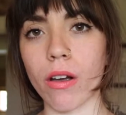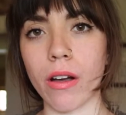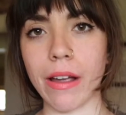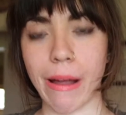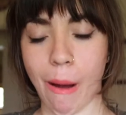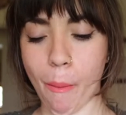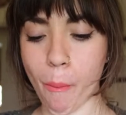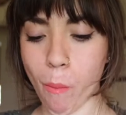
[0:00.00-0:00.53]

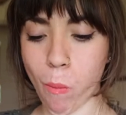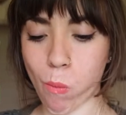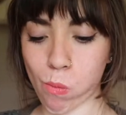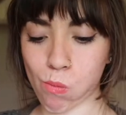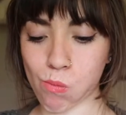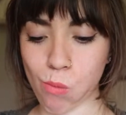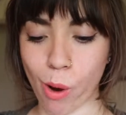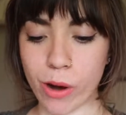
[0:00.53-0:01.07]
Yeah,
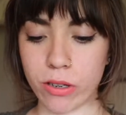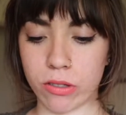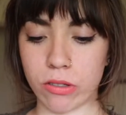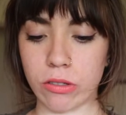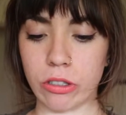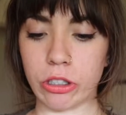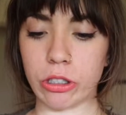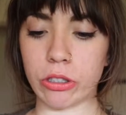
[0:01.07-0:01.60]
it's
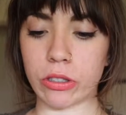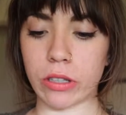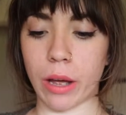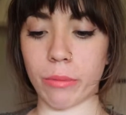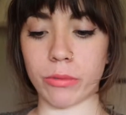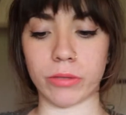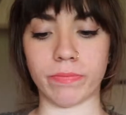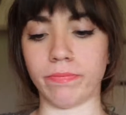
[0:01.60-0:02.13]
delicious.
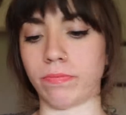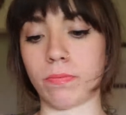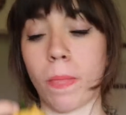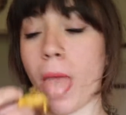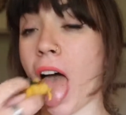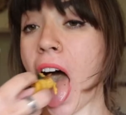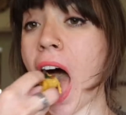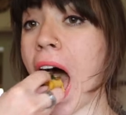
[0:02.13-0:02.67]

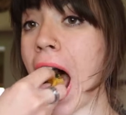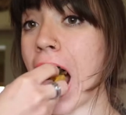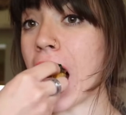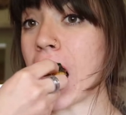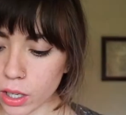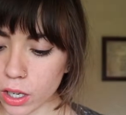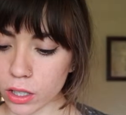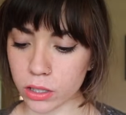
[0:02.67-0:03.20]

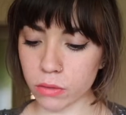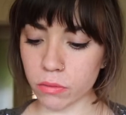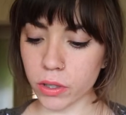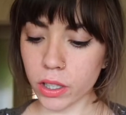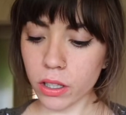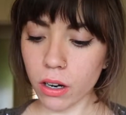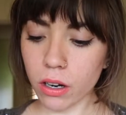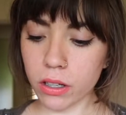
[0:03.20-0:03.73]
It's
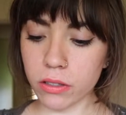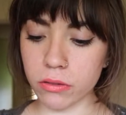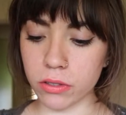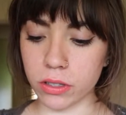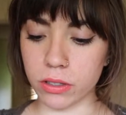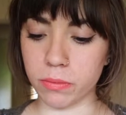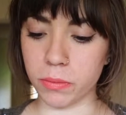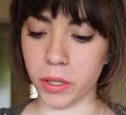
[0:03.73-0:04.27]
really hard to
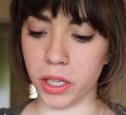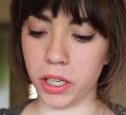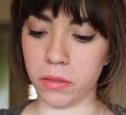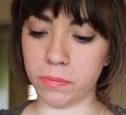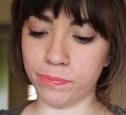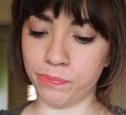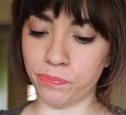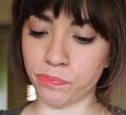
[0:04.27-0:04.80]

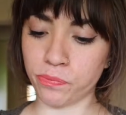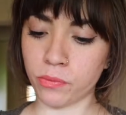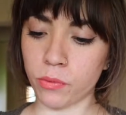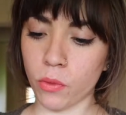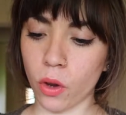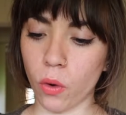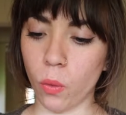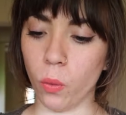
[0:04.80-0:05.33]
explain
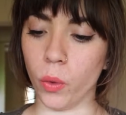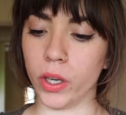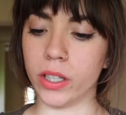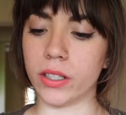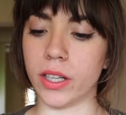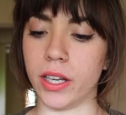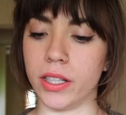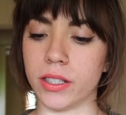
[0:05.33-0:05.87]
what
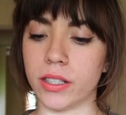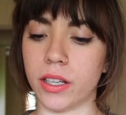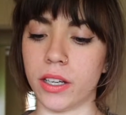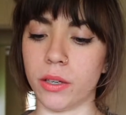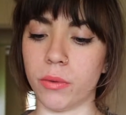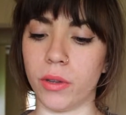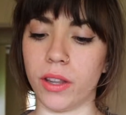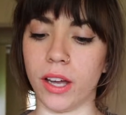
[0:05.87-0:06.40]
it tastes
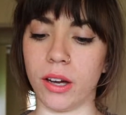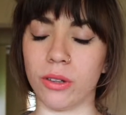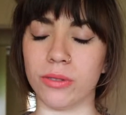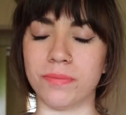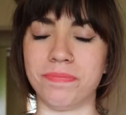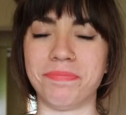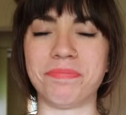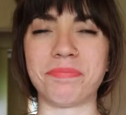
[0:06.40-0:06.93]
like
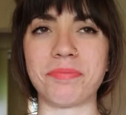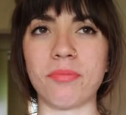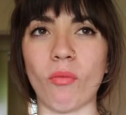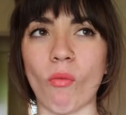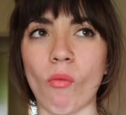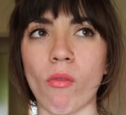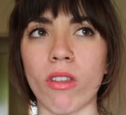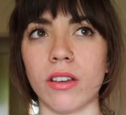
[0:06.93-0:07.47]
without
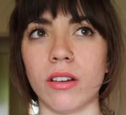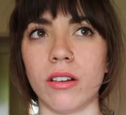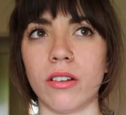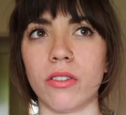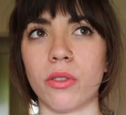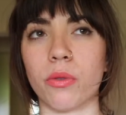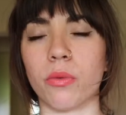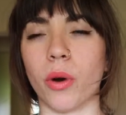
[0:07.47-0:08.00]

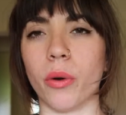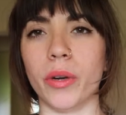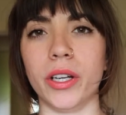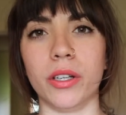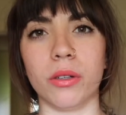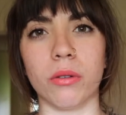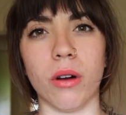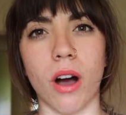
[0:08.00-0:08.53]

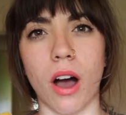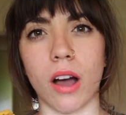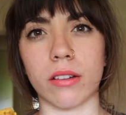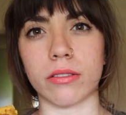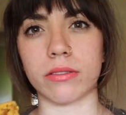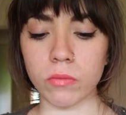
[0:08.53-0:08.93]
throwing you off.